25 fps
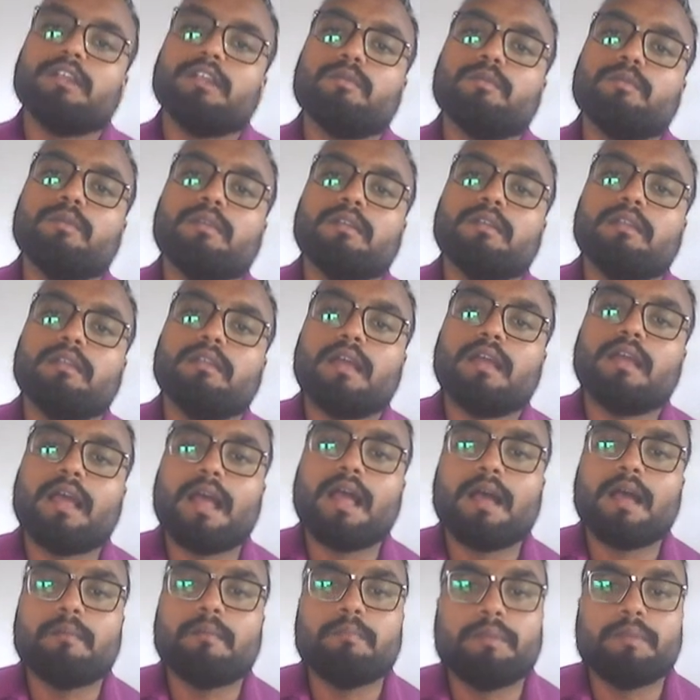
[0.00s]
will
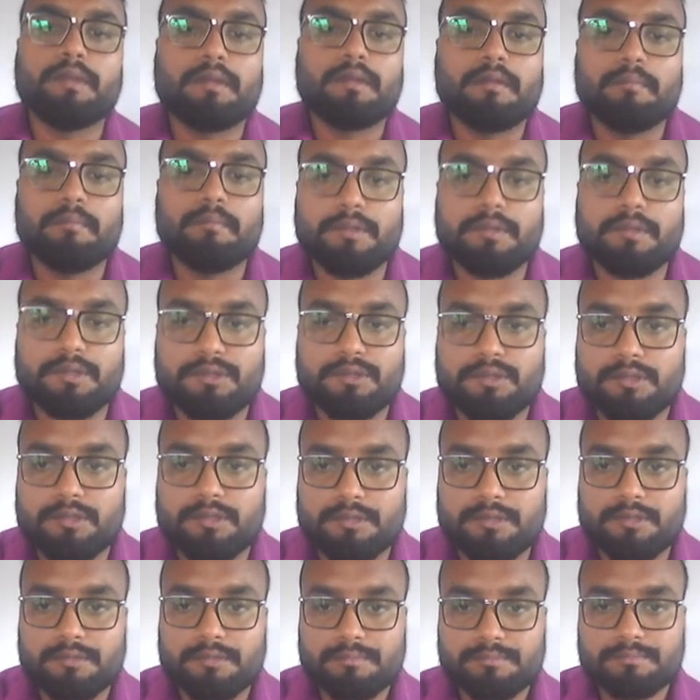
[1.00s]
have been completed.